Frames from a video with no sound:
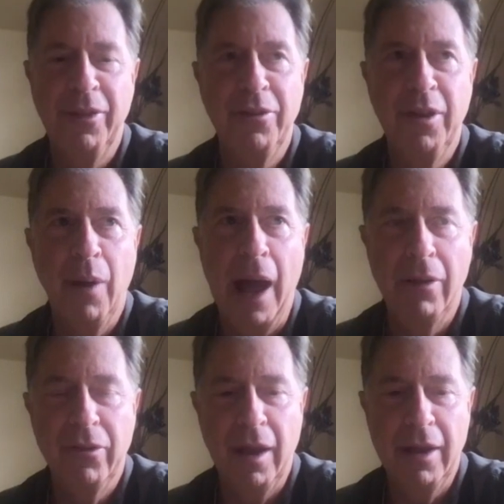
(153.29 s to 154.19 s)
There's no
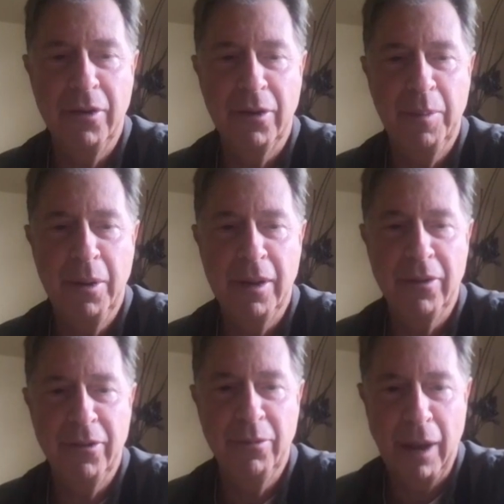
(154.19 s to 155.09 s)
outside to your experience,